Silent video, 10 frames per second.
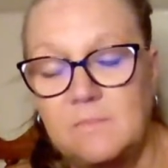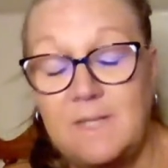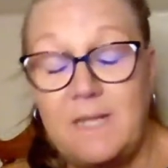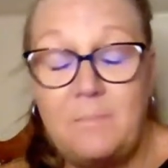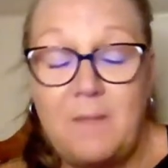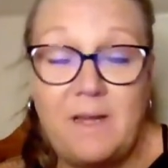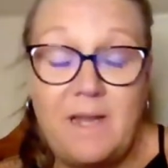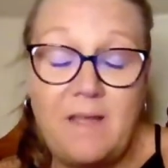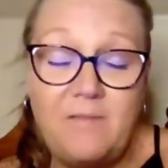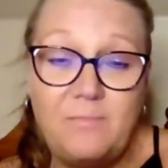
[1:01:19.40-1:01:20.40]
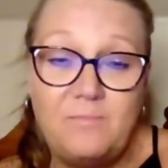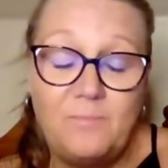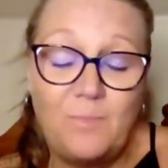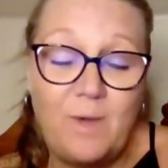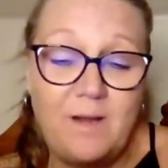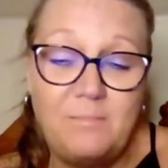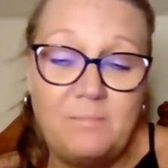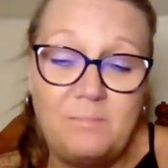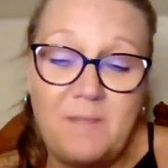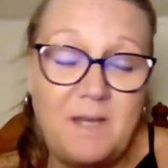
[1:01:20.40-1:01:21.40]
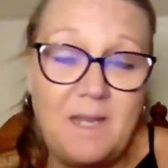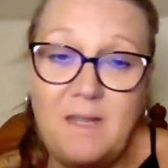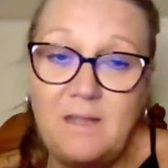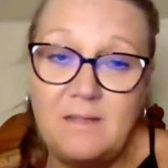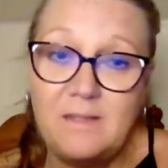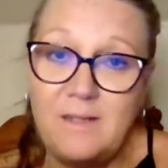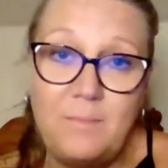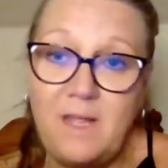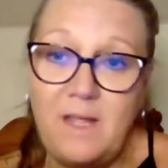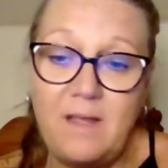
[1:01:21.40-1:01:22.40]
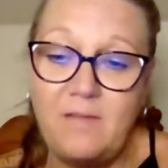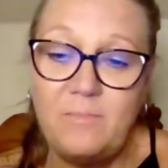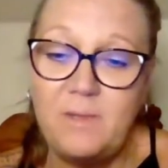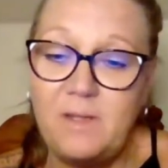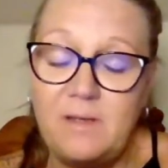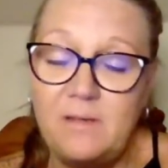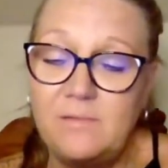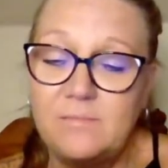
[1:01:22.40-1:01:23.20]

He might have ran, Betty. He may have been.